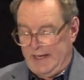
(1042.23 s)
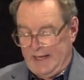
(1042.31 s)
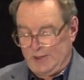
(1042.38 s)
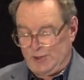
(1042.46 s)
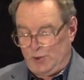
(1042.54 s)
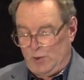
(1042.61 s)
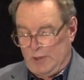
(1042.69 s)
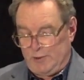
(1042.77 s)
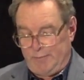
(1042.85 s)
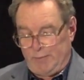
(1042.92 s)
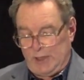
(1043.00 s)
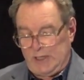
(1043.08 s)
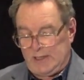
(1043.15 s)
and $200
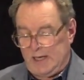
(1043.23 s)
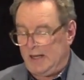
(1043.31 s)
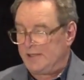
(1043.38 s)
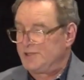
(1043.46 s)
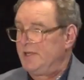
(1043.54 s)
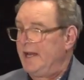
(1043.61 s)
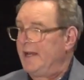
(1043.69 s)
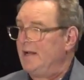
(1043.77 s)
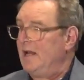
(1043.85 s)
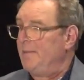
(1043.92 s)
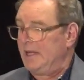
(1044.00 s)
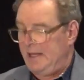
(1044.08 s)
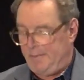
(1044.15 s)
million in
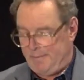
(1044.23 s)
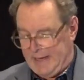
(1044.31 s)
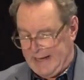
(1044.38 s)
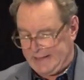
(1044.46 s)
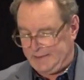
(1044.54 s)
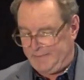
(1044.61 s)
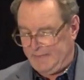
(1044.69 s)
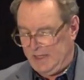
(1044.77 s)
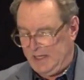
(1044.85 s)
economic impact.